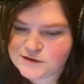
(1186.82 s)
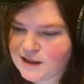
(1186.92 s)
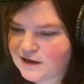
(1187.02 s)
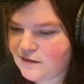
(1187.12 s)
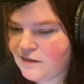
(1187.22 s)

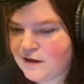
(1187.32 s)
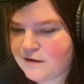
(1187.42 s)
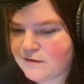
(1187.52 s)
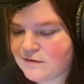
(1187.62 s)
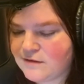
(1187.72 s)
Like
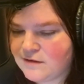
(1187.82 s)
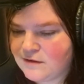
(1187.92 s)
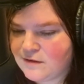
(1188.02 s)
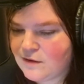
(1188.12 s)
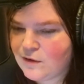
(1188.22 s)
things
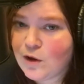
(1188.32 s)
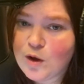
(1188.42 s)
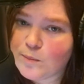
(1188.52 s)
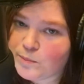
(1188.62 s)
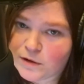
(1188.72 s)

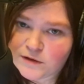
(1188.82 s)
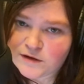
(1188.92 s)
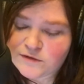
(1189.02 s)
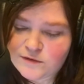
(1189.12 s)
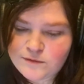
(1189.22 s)

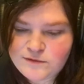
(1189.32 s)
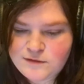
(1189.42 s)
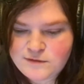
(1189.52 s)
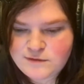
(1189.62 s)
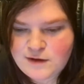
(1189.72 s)
bullies used
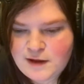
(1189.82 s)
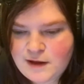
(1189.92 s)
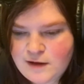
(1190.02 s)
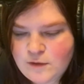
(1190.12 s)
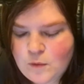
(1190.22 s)
to
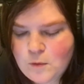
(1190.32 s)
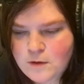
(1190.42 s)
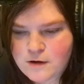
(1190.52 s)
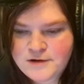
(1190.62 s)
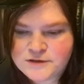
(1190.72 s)
say,
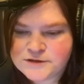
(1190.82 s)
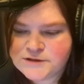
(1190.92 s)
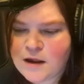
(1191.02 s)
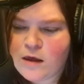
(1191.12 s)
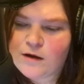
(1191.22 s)
or
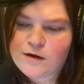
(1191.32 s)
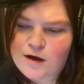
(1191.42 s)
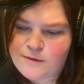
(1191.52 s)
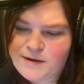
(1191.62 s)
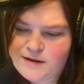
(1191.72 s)

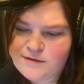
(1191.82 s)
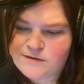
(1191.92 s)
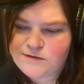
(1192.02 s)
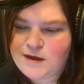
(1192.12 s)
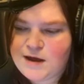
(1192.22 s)

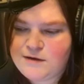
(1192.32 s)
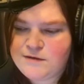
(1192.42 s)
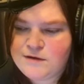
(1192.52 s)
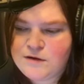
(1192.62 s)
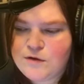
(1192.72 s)
comments
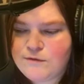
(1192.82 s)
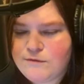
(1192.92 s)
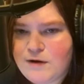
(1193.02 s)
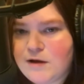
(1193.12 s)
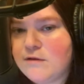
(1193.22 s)
that
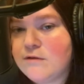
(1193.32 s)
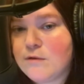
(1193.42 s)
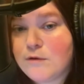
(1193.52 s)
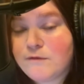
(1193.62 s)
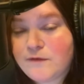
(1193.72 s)
friends
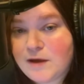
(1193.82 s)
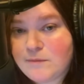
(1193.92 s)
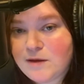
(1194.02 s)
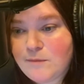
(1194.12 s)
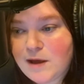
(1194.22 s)
or
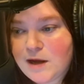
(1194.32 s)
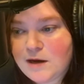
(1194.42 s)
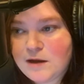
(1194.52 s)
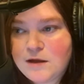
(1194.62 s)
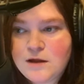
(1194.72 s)
family
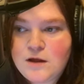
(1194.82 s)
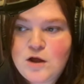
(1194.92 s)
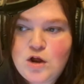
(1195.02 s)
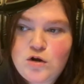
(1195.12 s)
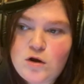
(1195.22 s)
made,
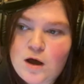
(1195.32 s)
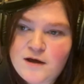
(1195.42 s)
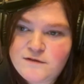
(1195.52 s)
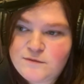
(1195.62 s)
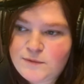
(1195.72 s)

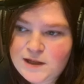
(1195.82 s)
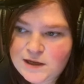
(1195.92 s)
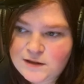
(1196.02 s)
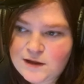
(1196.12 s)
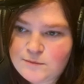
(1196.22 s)
not
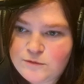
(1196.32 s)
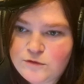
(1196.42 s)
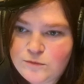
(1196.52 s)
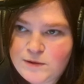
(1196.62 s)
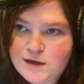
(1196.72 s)
meaning them
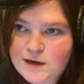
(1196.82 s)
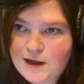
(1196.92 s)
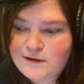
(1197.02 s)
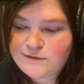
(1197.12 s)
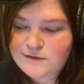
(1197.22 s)
to be
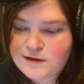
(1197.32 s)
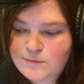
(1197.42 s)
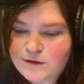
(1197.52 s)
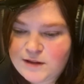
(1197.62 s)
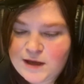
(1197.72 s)
nasty,
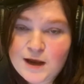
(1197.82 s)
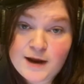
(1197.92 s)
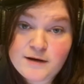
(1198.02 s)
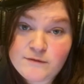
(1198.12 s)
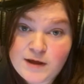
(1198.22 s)
but they
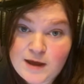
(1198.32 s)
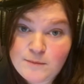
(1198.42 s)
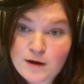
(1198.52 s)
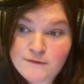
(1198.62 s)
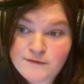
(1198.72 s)
kind of
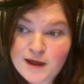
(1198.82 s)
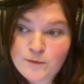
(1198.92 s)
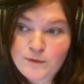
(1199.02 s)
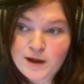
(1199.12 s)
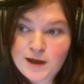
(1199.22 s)
came off
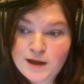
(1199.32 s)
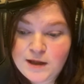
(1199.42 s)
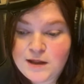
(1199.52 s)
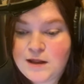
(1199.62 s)
that way.